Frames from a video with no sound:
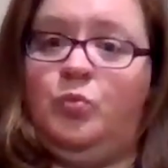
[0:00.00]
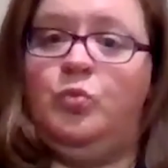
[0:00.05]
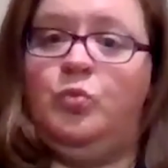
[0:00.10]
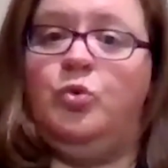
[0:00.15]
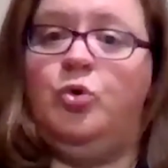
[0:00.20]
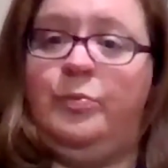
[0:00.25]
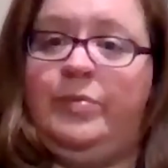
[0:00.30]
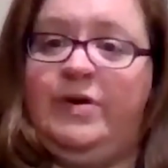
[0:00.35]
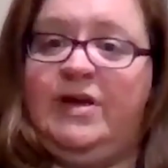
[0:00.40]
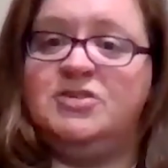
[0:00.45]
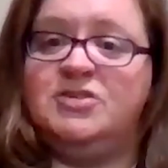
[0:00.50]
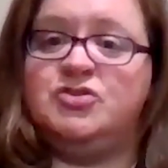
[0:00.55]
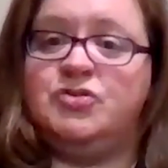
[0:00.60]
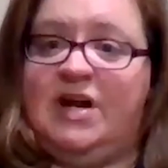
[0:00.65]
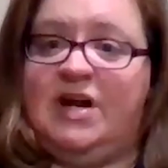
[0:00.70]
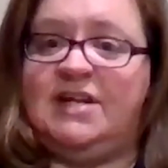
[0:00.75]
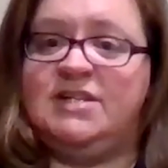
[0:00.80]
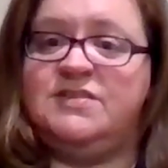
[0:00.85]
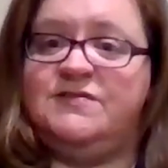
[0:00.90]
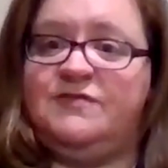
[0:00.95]
will be
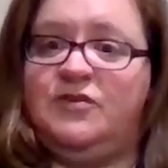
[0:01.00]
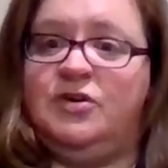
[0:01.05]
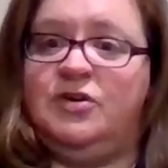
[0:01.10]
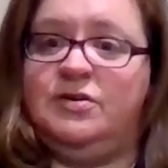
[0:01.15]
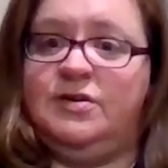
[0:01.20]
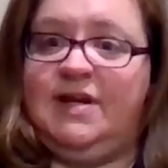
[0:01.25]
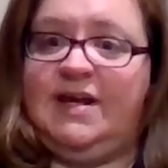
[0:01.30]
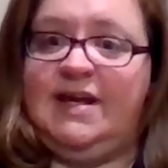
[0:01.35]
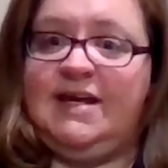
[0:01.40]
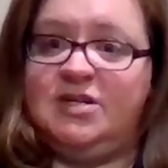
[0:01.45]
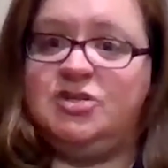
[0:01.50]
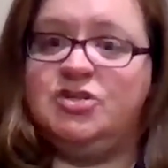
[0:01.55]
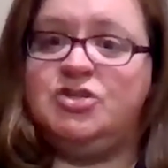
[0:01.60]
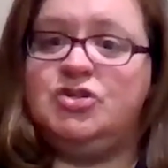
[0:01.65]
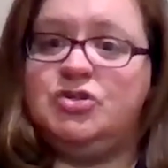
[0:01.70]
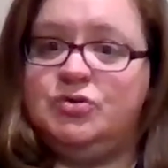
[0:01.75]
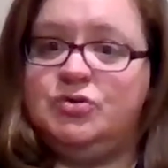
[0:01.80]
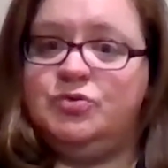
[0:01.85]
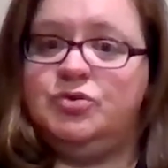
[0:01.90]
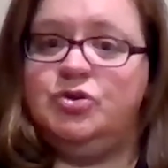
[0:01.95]
transferred
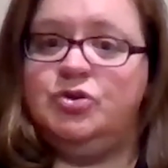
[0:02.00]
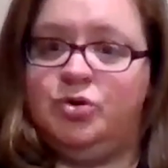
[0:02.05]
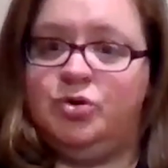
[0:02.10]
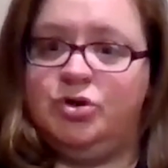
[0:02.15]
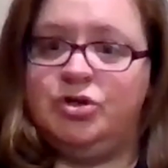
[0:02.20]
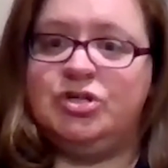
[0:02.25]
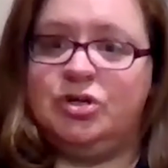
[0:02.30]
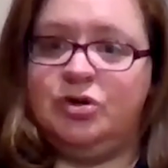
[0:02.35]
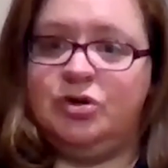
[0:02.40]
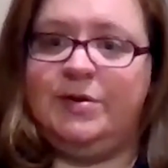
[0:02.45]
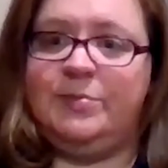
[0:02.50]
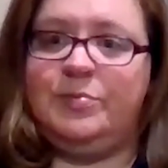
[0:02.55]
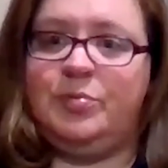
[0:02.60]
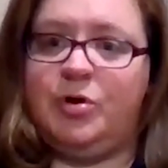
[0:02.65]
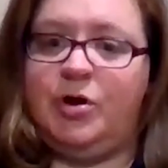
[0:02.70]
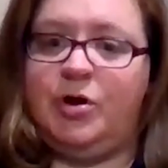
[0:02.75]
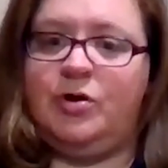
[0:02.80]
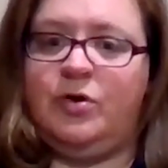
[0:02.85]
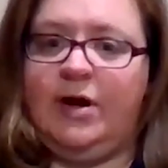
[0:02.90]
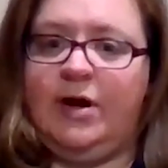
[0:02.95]
into your degree
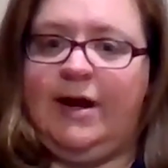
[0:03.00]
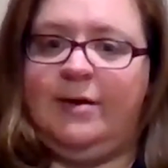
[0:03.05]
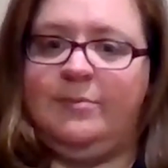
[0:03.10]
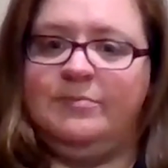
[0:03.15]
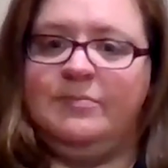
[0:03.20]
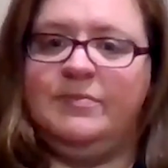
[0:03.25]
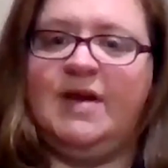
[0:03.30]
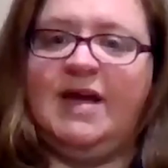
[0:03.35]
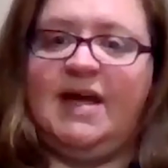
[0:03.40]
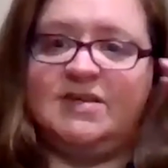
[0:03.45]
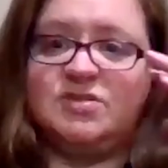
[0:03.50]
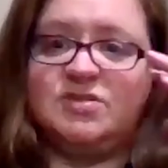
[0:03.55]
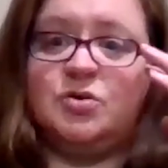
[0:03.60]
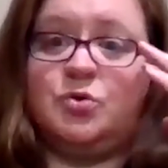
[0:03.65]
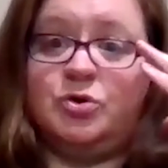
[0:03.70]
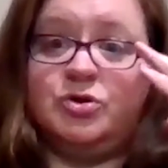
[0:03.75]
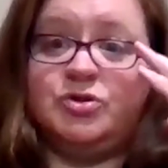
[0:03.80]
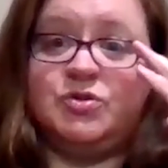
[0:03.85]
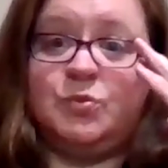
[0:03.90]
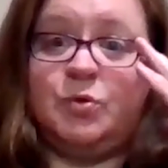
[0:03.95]
program as
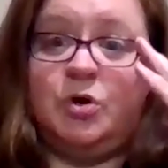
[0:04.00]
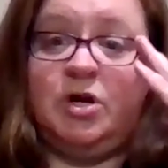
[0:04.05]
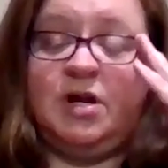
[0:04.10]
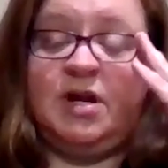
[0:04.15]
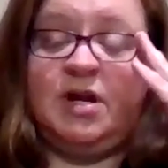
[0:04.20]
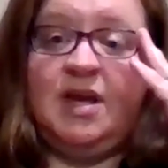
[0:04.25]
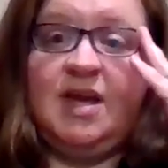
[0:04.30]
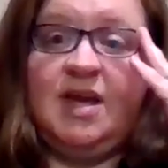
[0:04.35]
coursework.